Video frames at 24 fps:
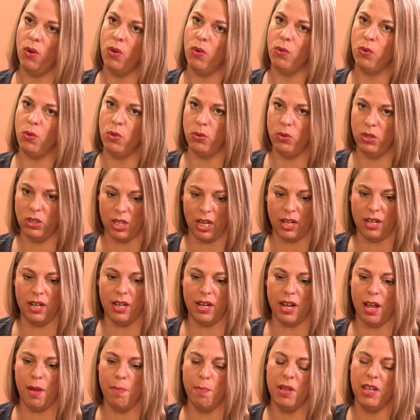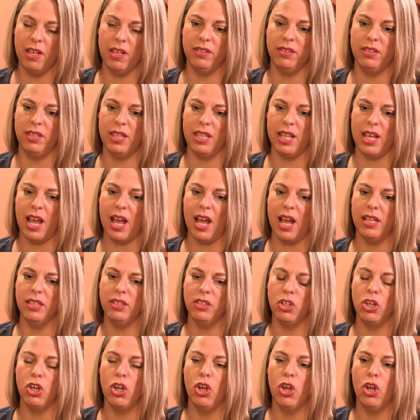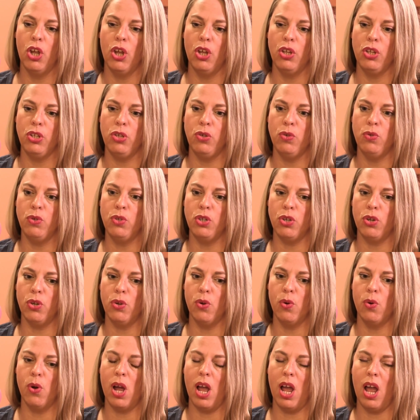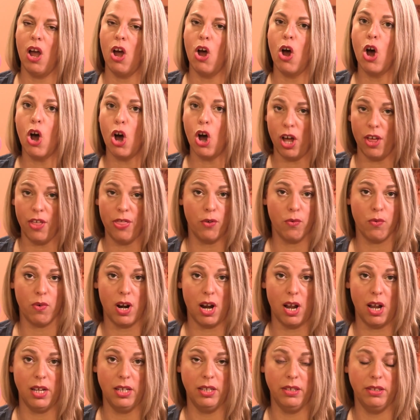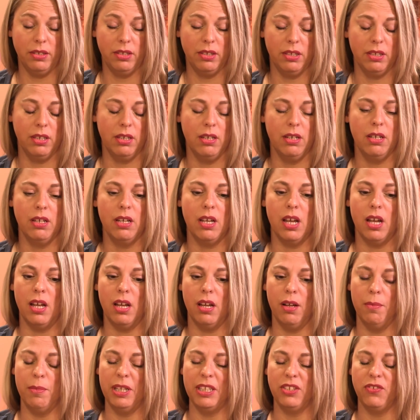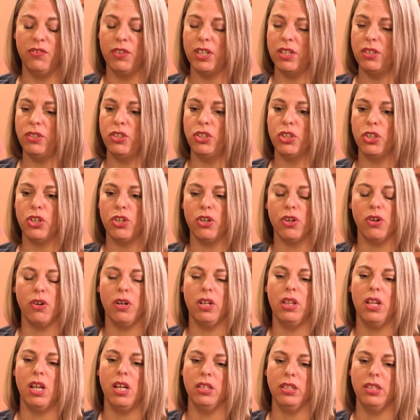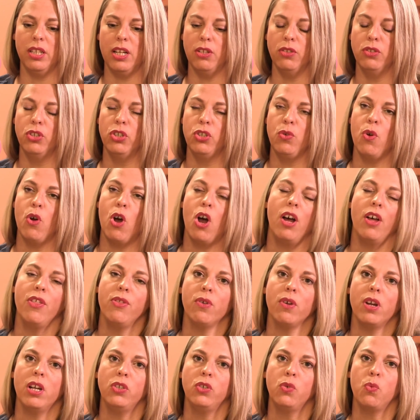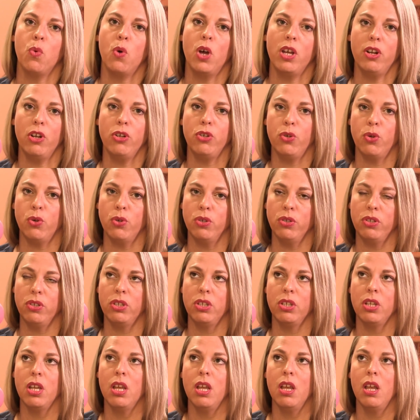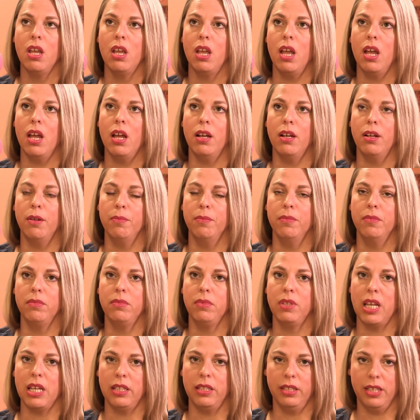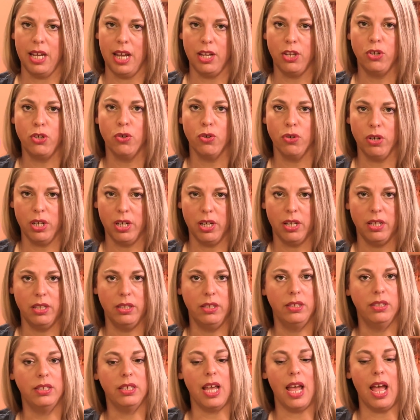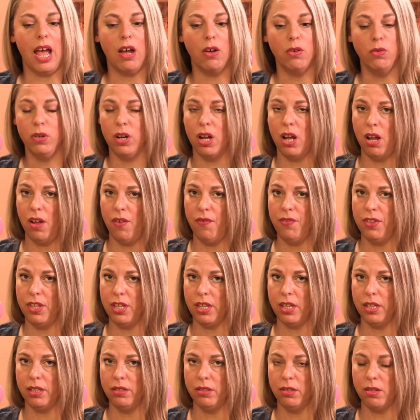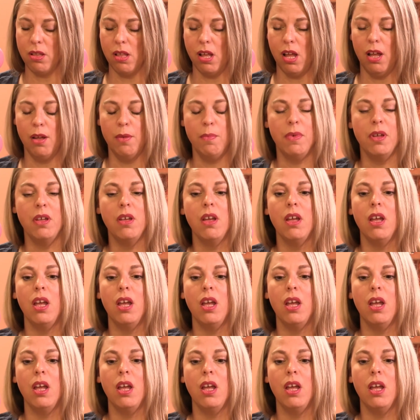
you set it up is that you do authorize. It's very secure and locked down. So you authorize what adults can take your kids out of the kids club.